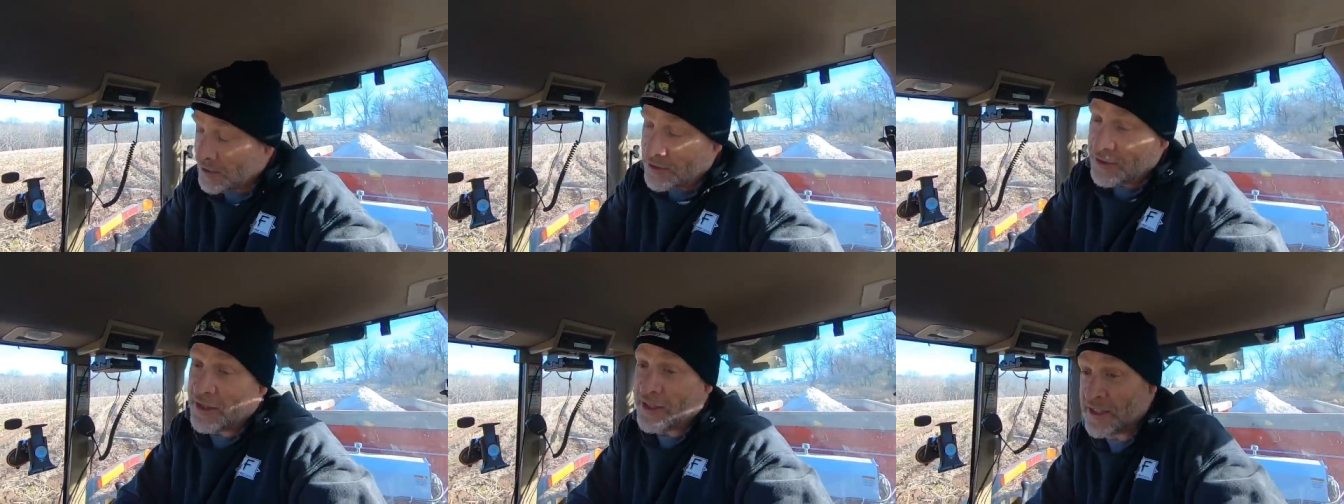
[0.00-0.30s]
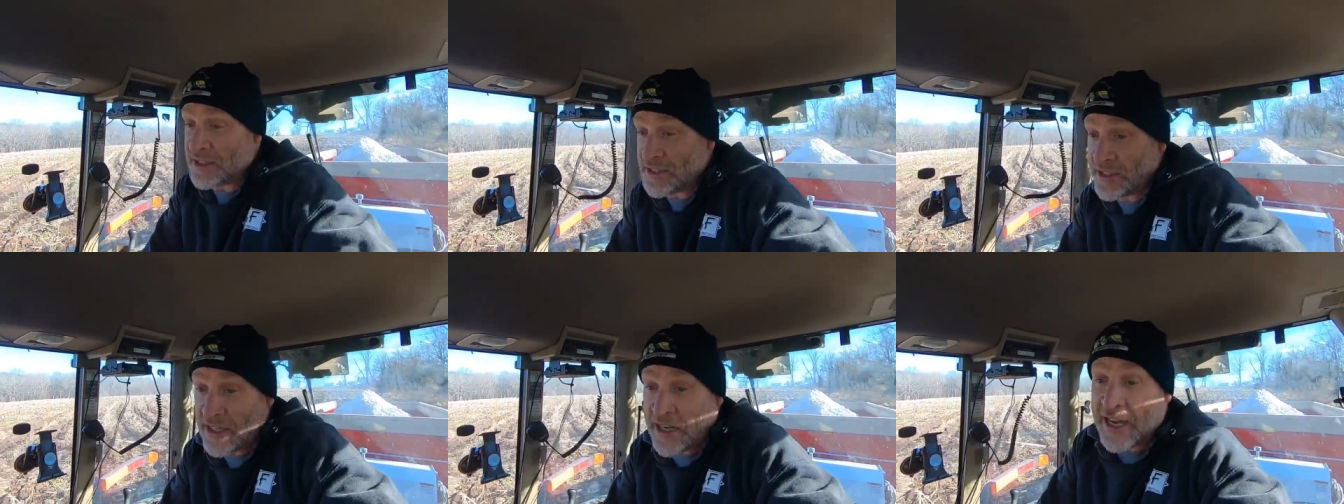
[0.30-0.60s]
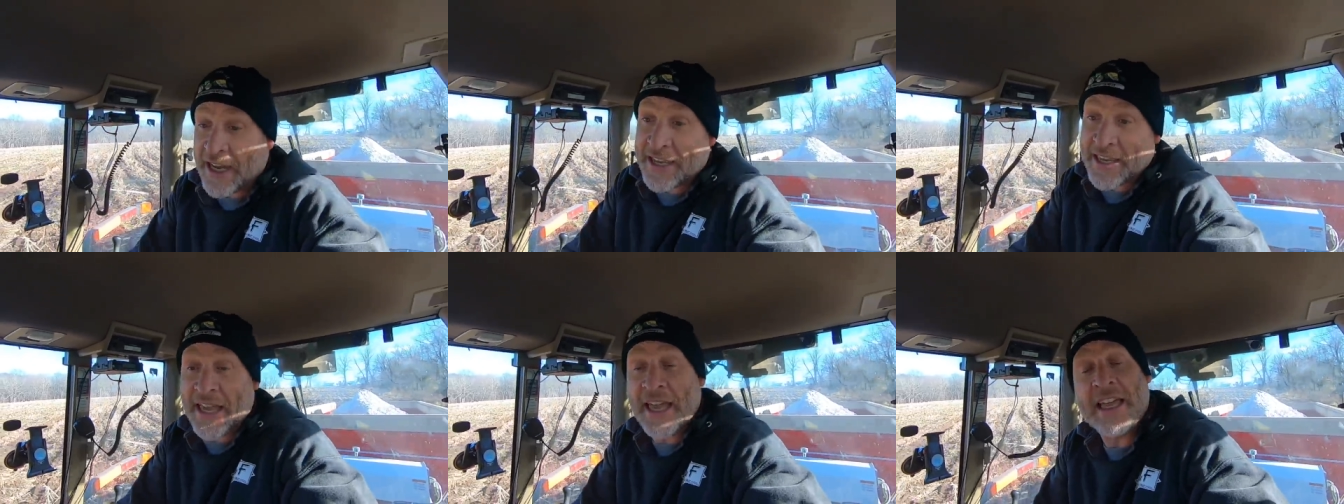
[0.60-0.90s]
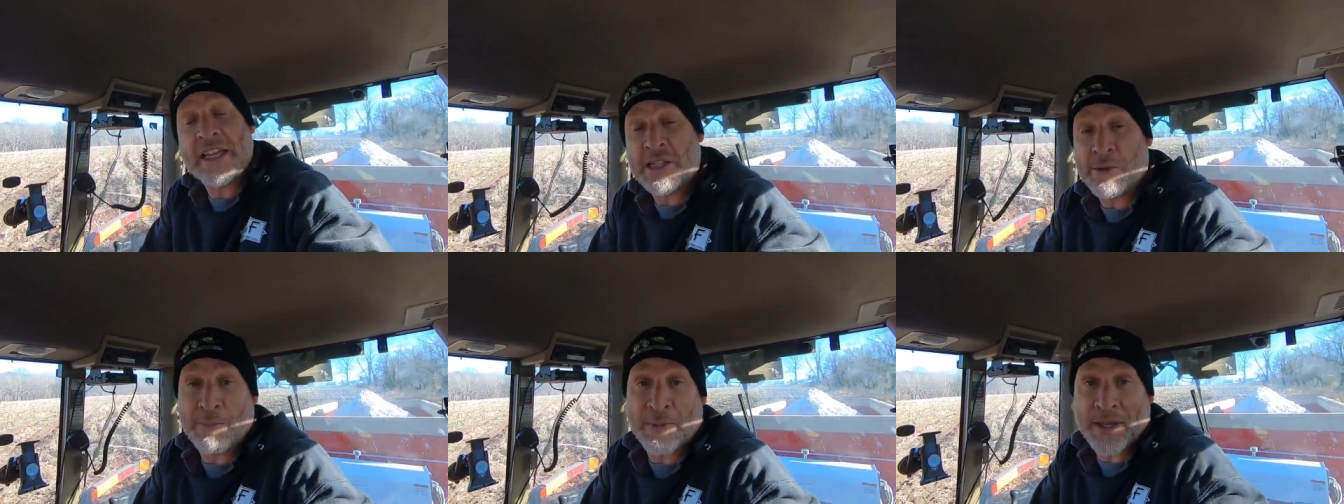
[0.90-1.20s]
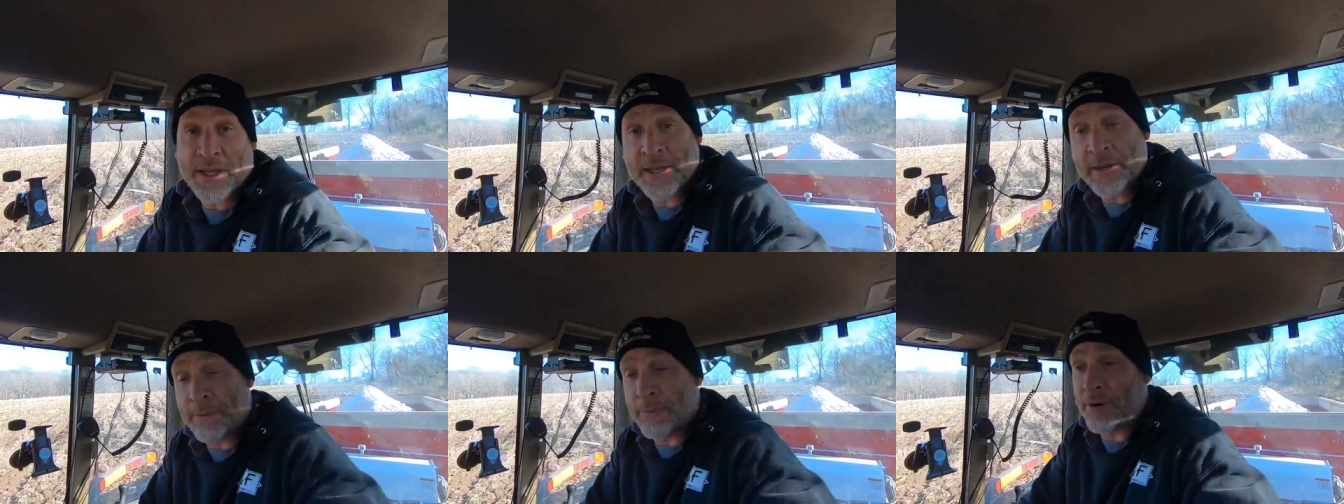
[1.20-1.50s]
thus, I guess,
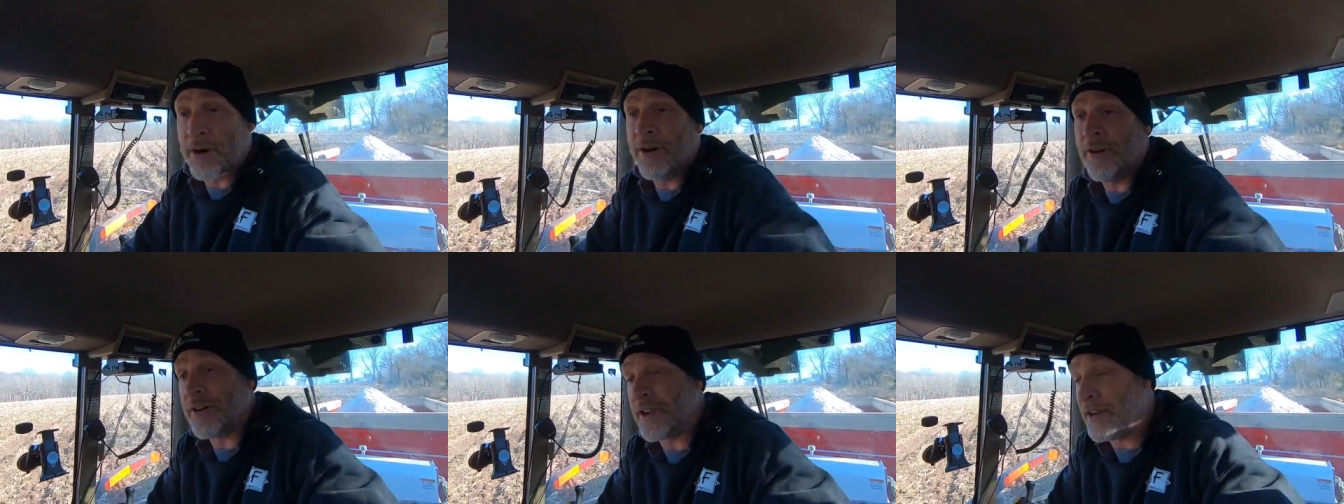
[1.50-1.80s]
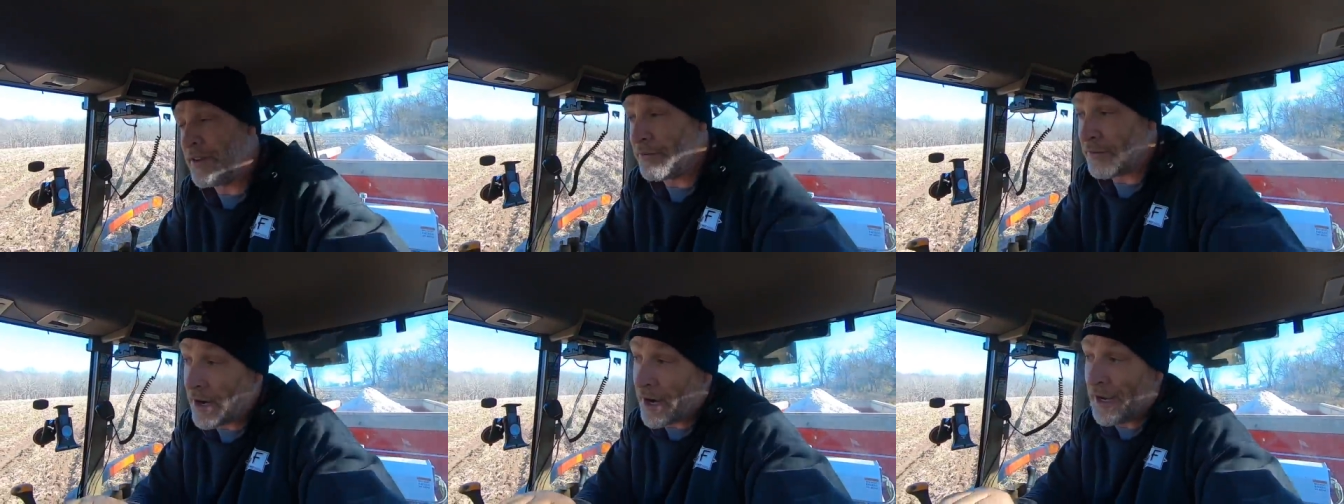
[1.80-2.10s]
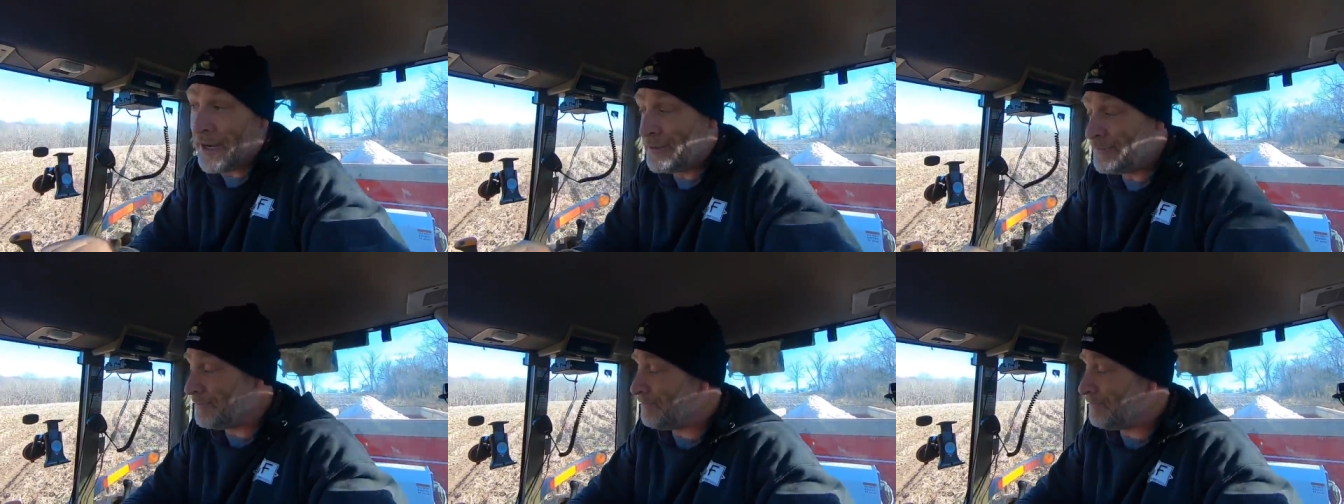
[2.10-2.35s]
being broken, right?